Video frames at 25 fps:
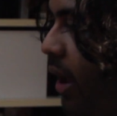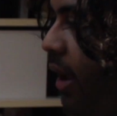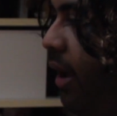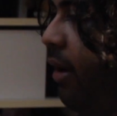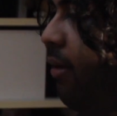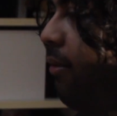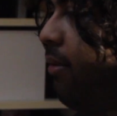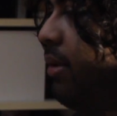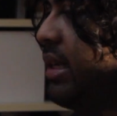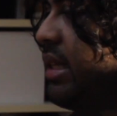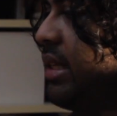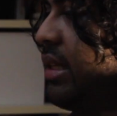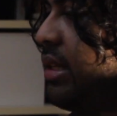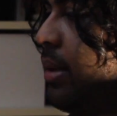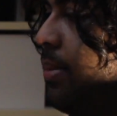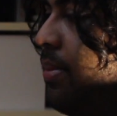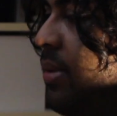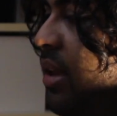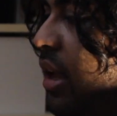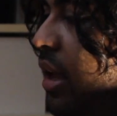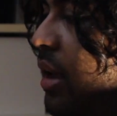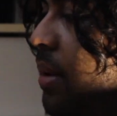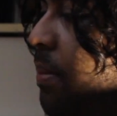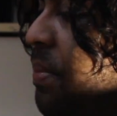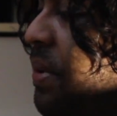I raised up
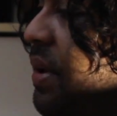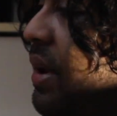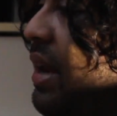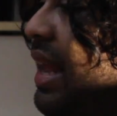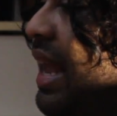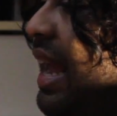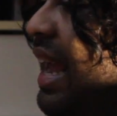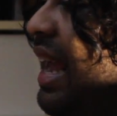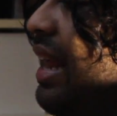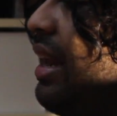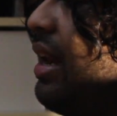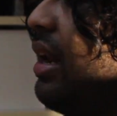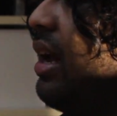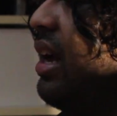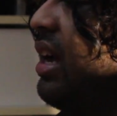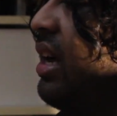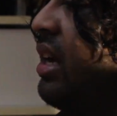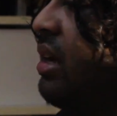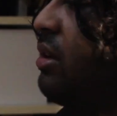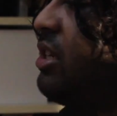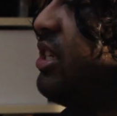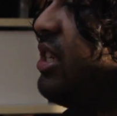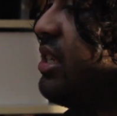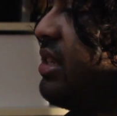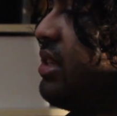the input gain.
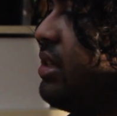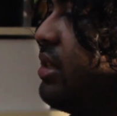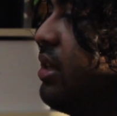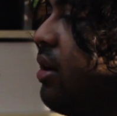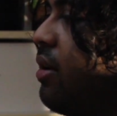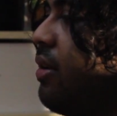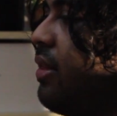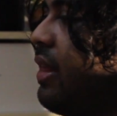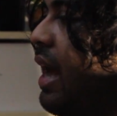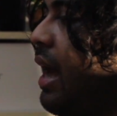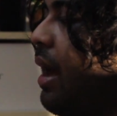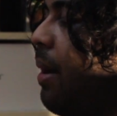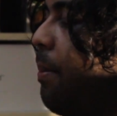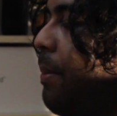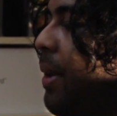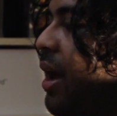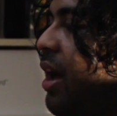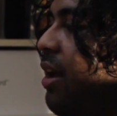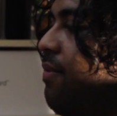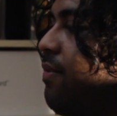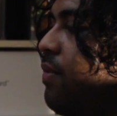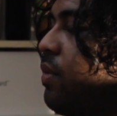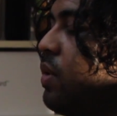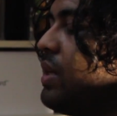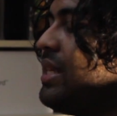Just know that
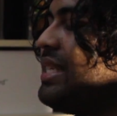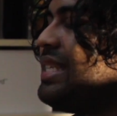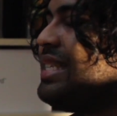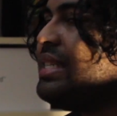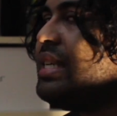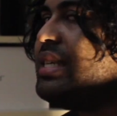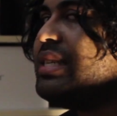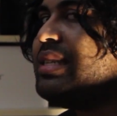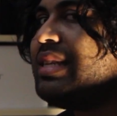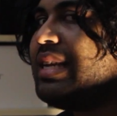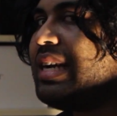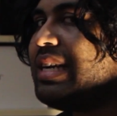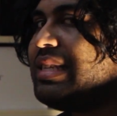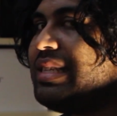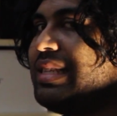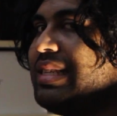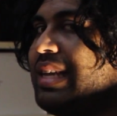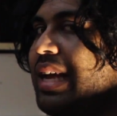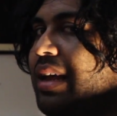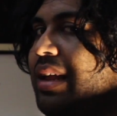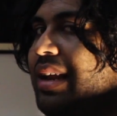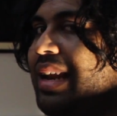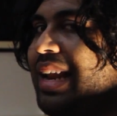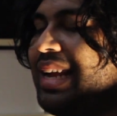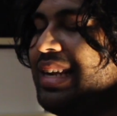my voice does not
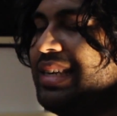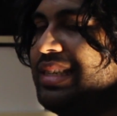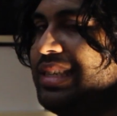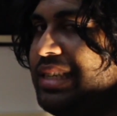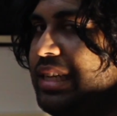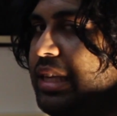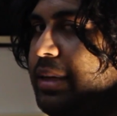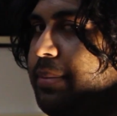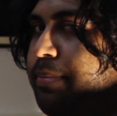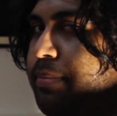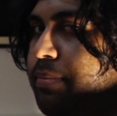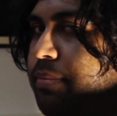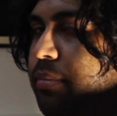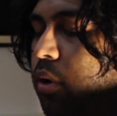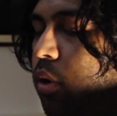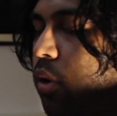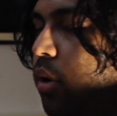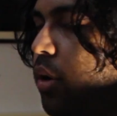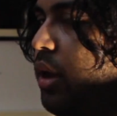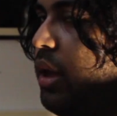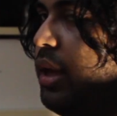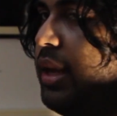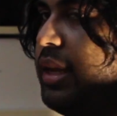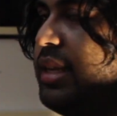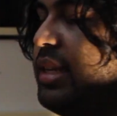sound like deep,
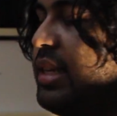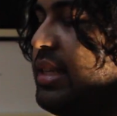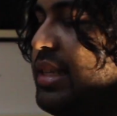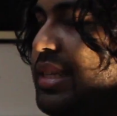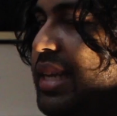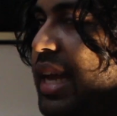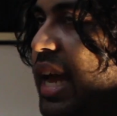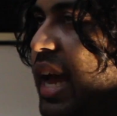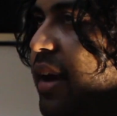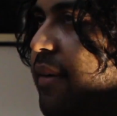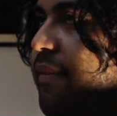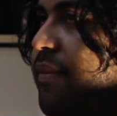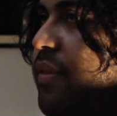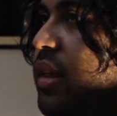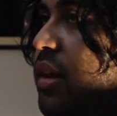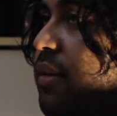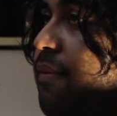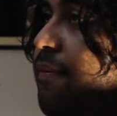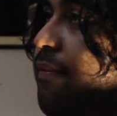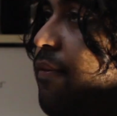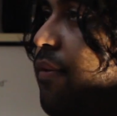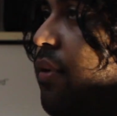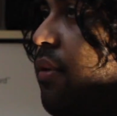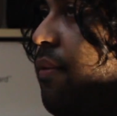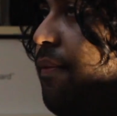or it doesn't have the
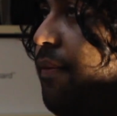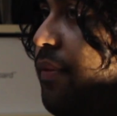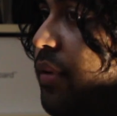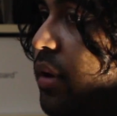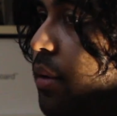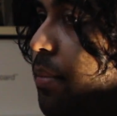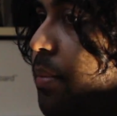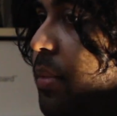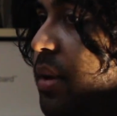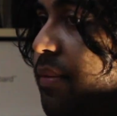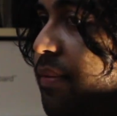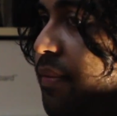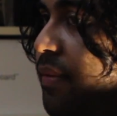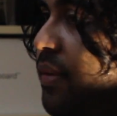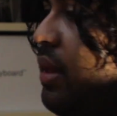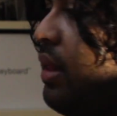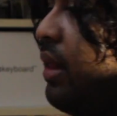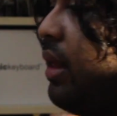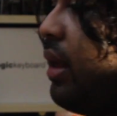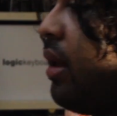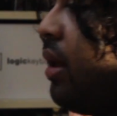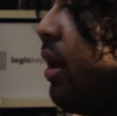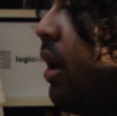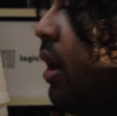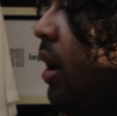fulfillment
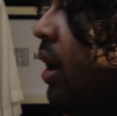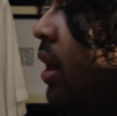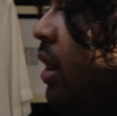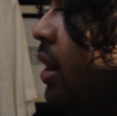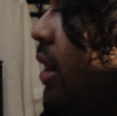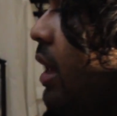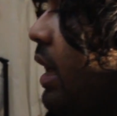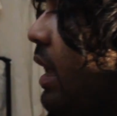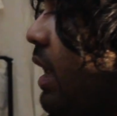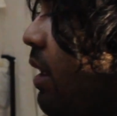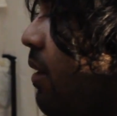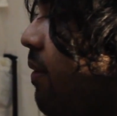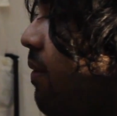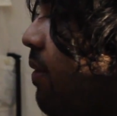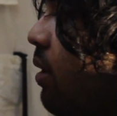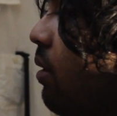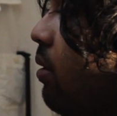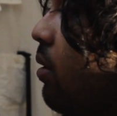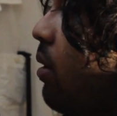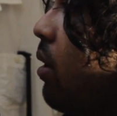feeling like if I